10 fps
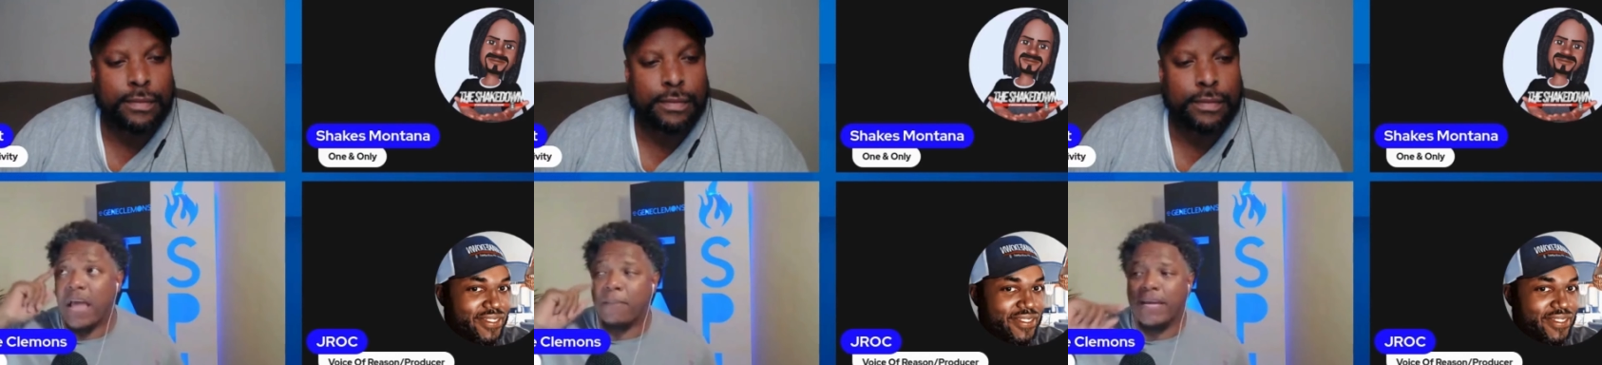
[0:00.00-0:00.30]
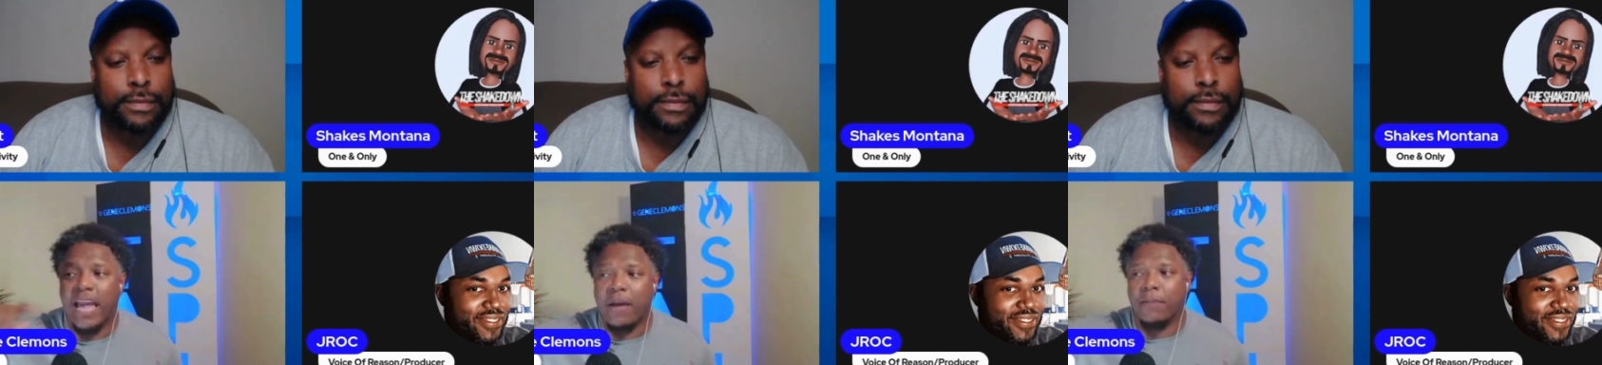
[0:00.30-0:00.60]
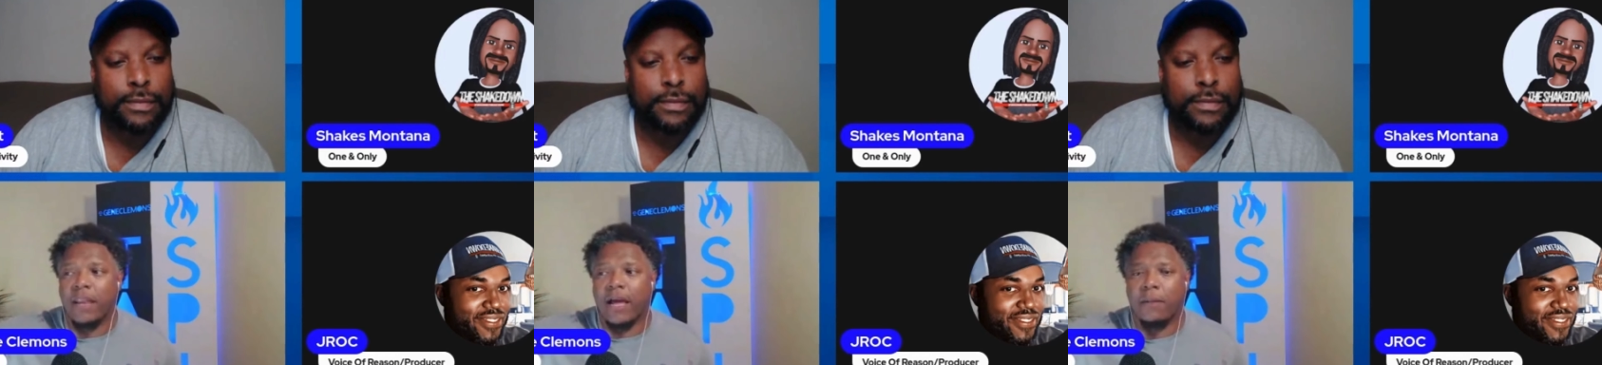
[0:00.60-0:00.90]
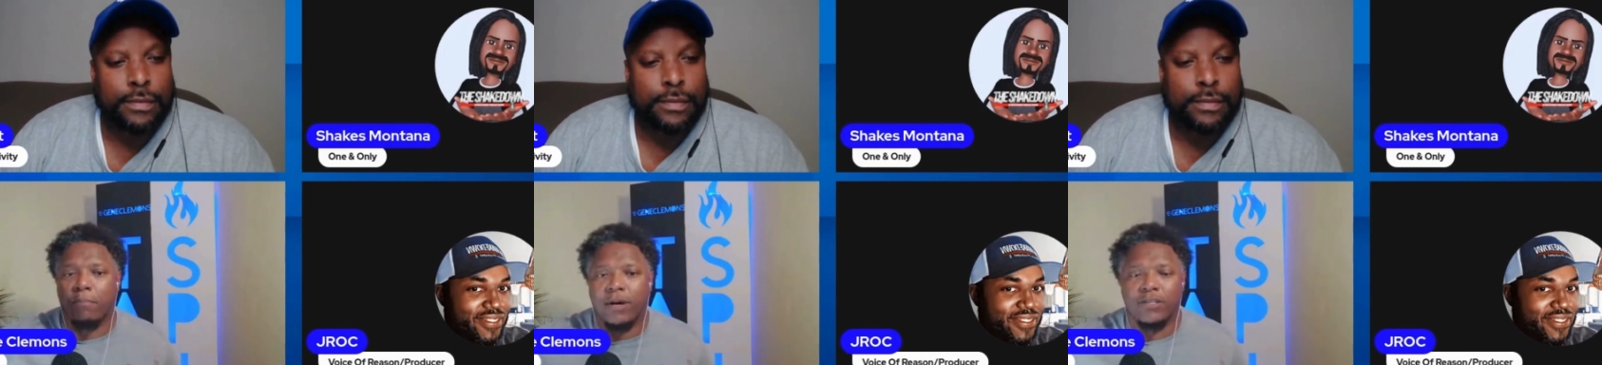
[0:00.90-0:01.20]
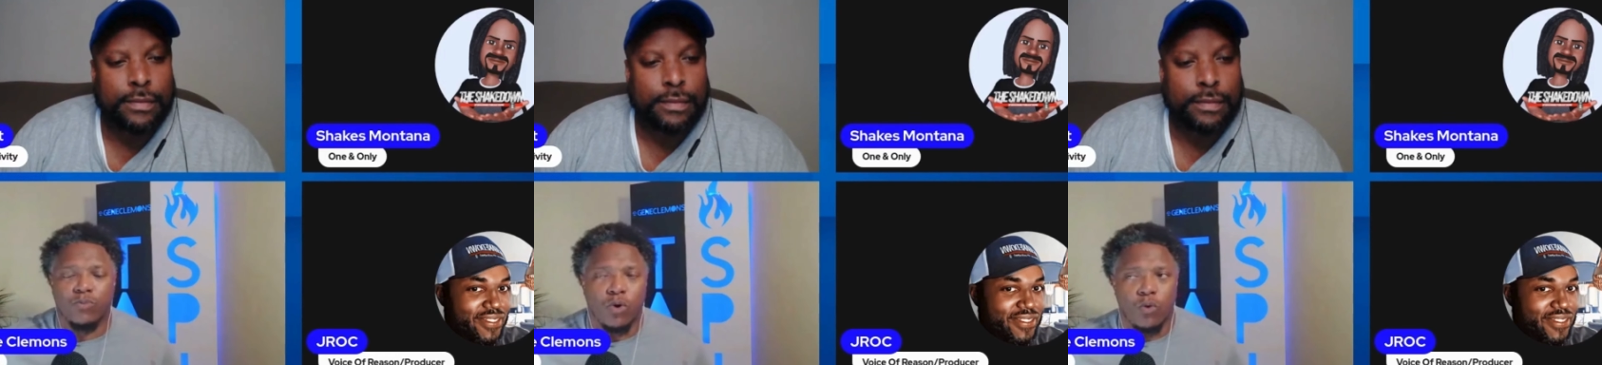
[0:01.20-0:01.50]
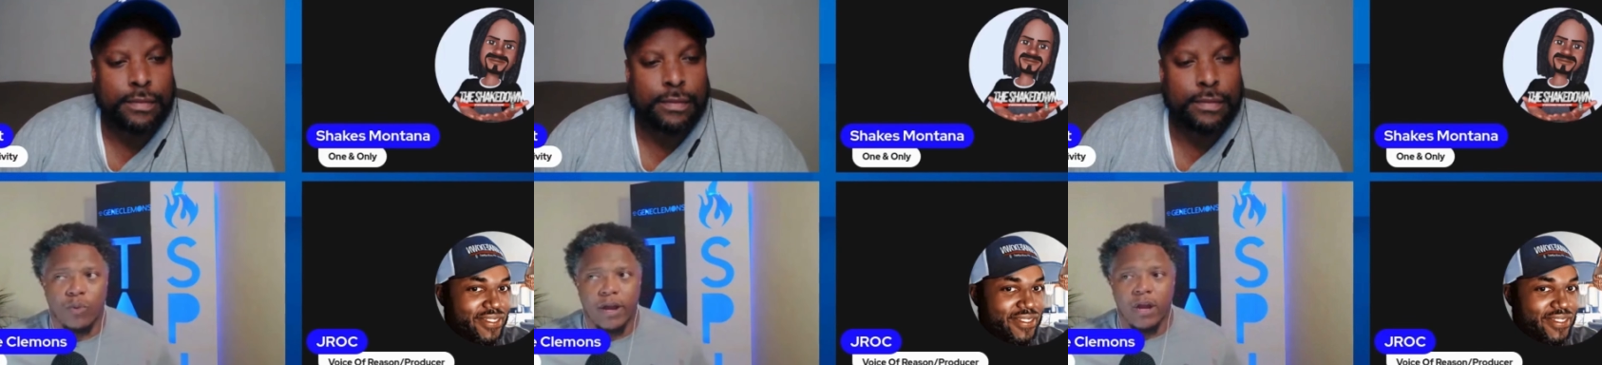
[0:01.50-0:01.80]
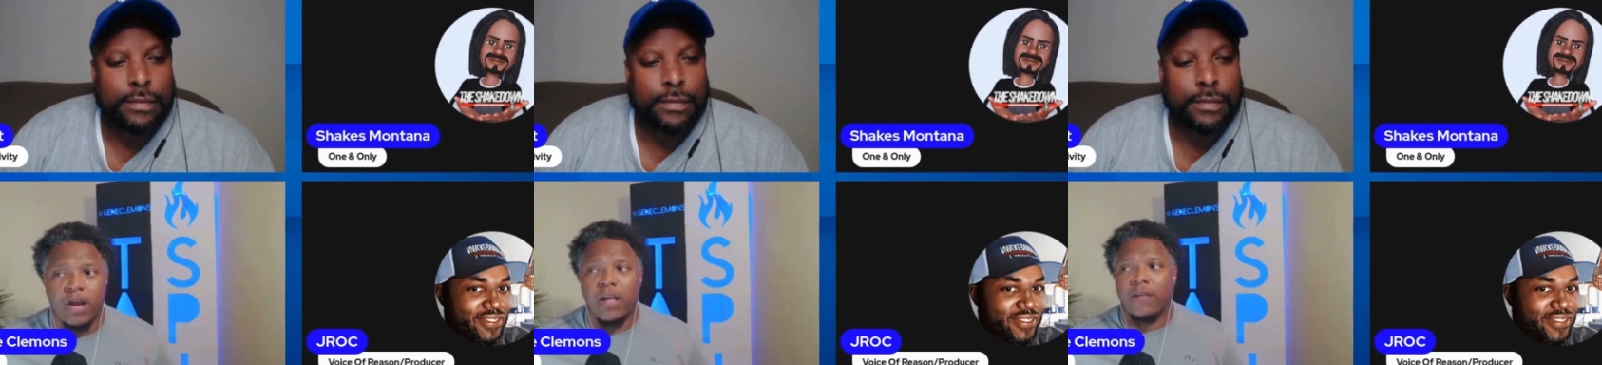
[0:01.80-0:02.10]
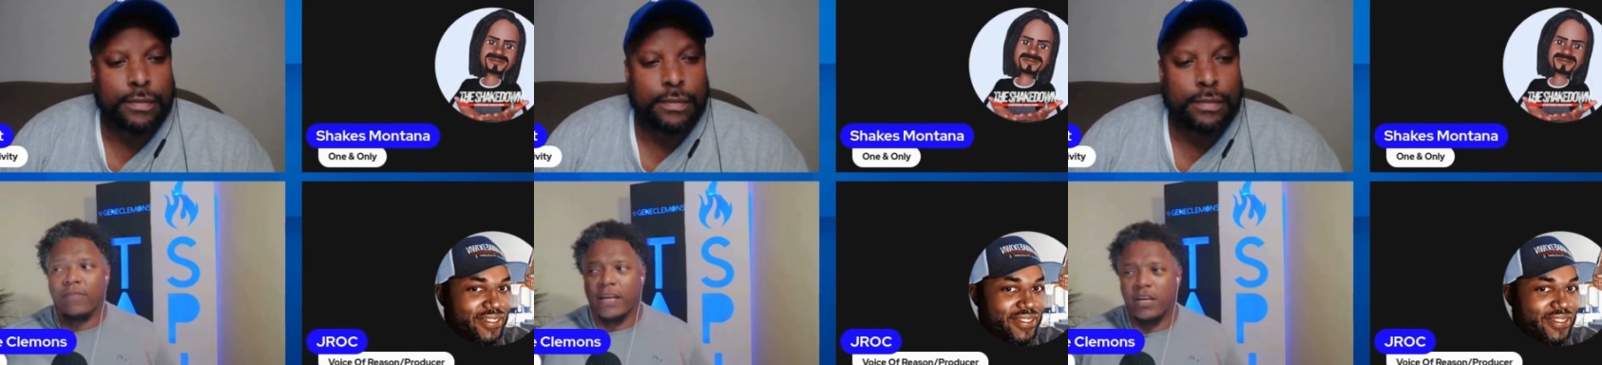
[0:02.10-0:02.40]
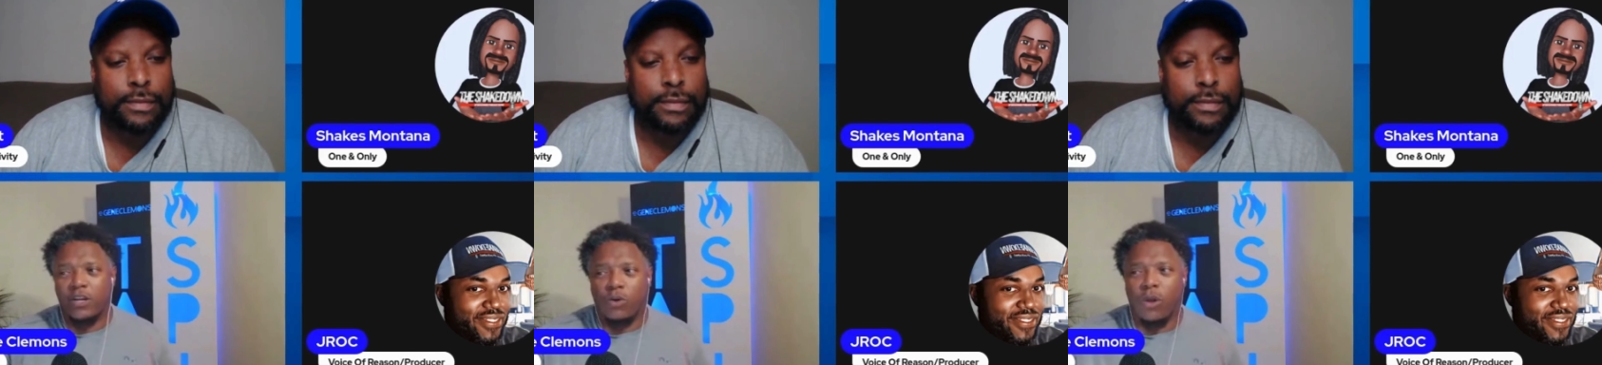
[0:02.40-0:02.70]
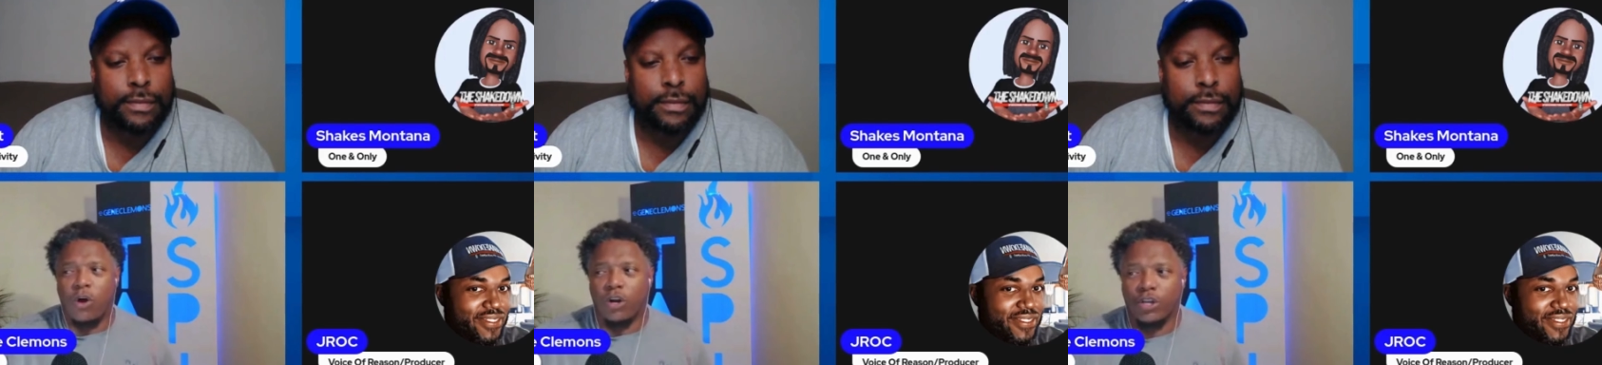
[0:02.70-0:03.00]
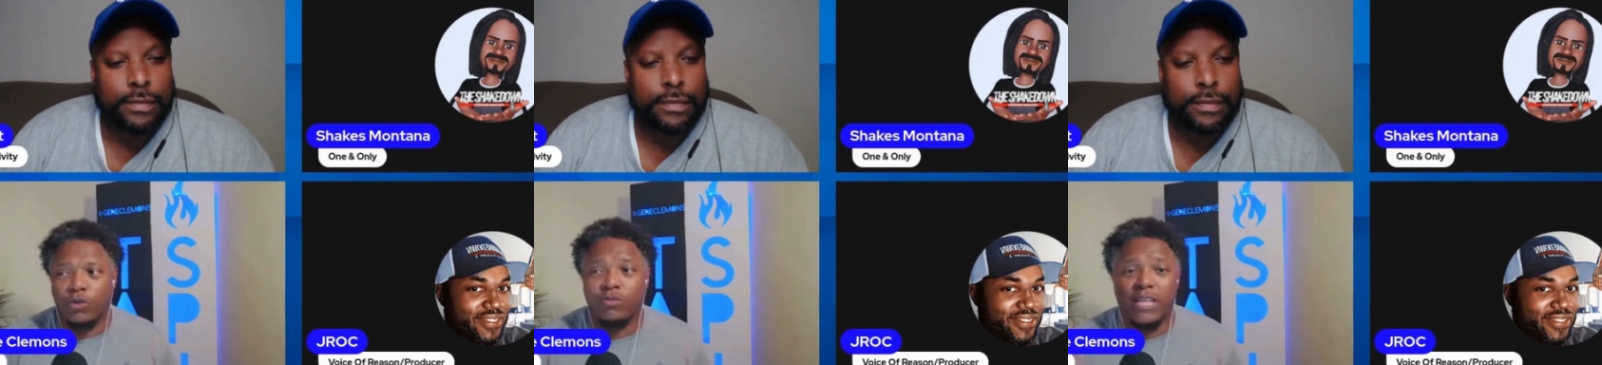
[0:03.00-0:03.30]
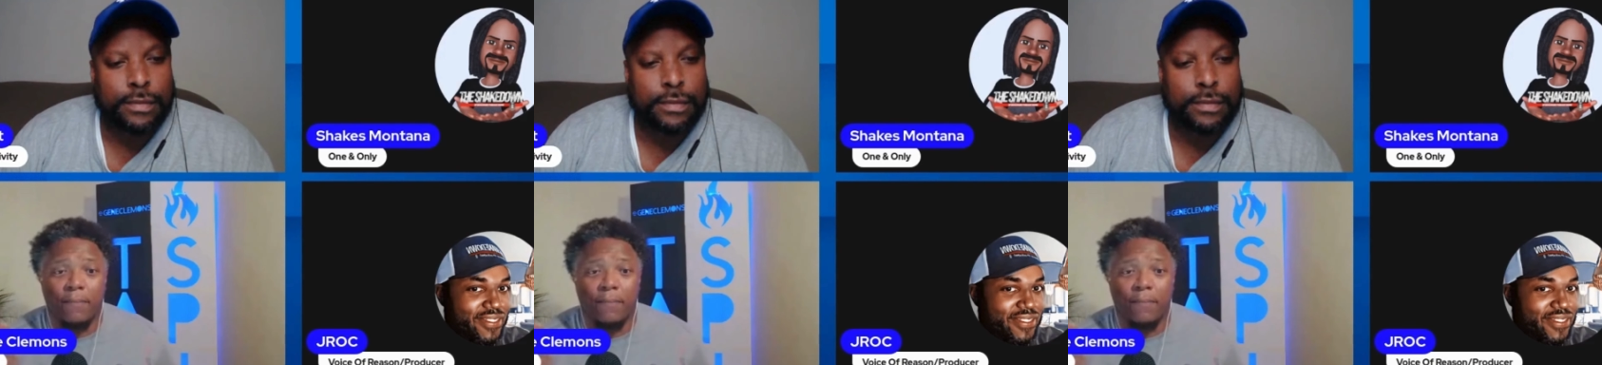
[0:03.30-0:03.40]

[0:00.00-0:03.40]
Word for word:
Speaker 1: like a buzzword where they could no longer use that